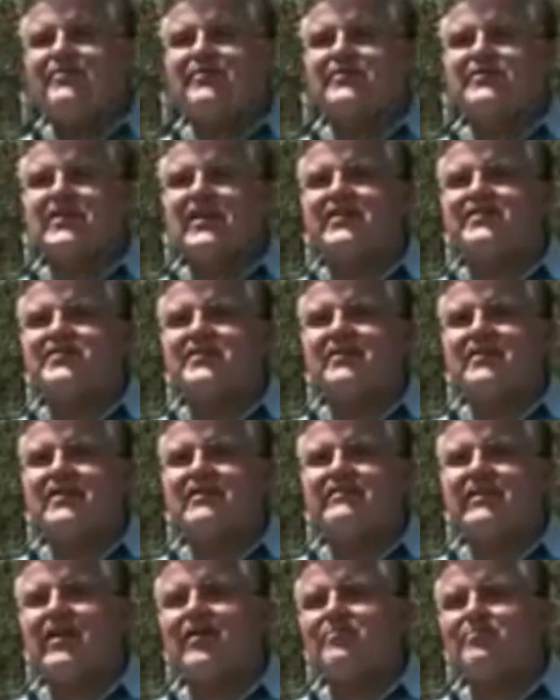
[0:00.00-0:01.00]
emphasize
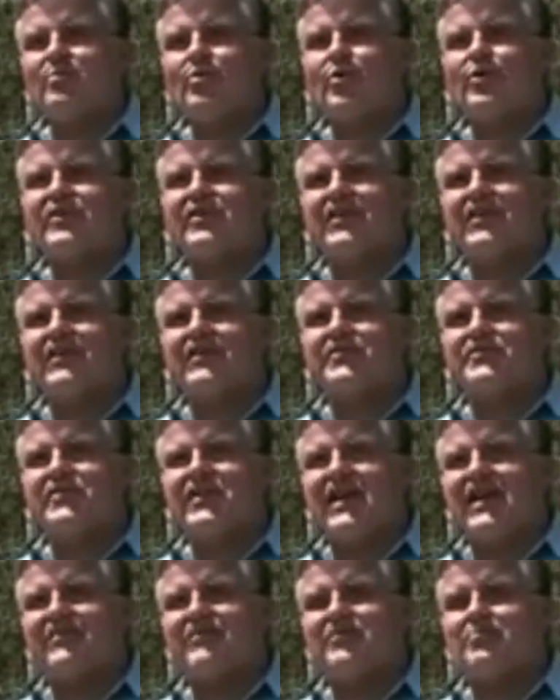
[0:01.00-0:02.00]
enough how important it is
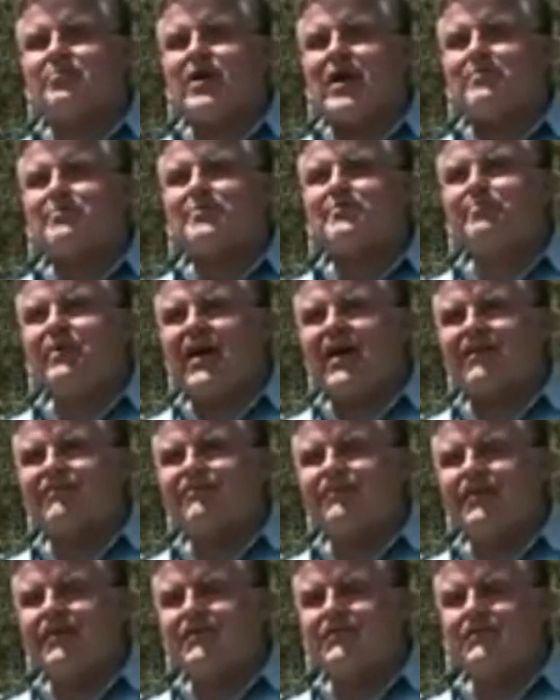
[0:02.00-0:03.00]
to have the proper pack
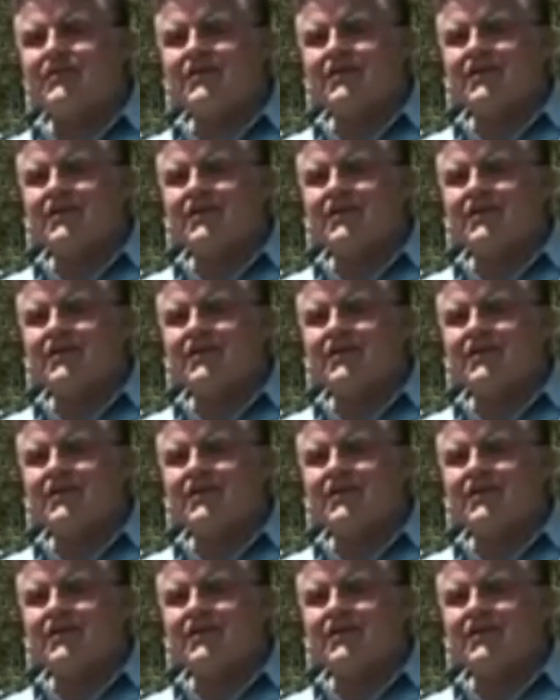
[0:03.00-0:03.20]
fit.